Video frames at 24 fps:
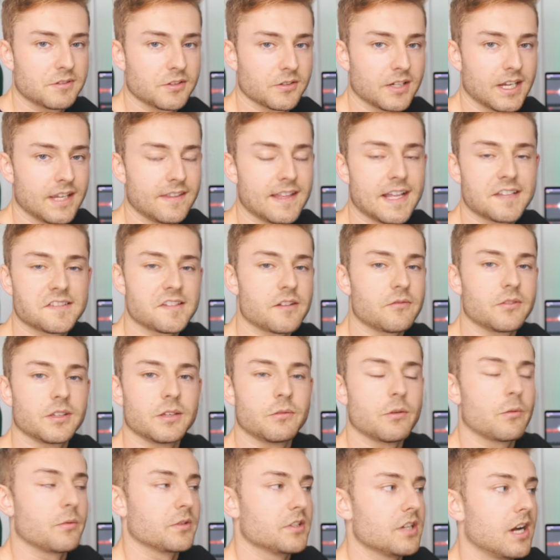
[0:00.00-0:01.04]
Okay, that's not really
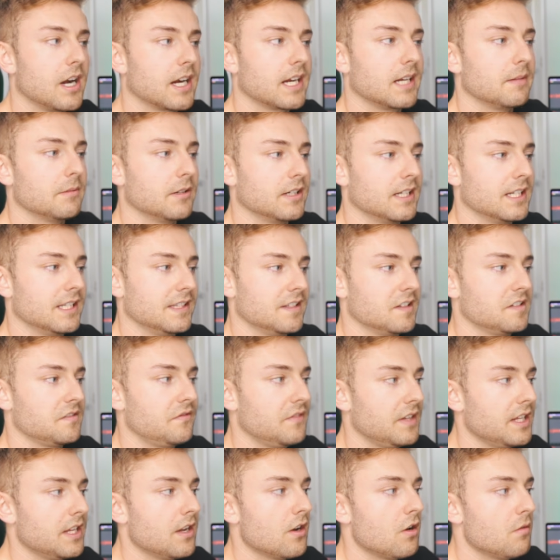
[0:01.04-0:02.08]
what we're talking about in this
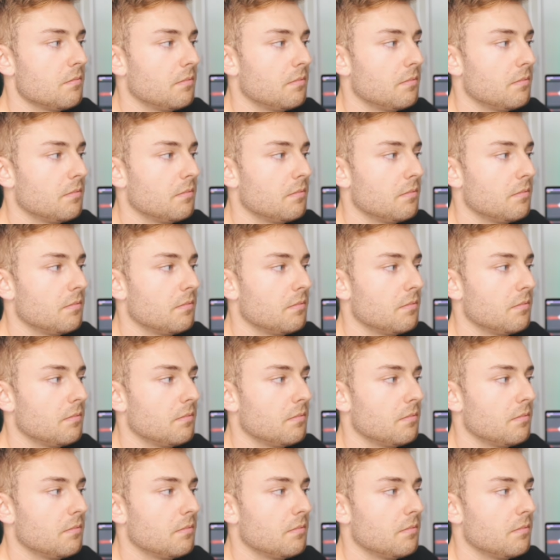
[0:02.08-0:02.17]
video,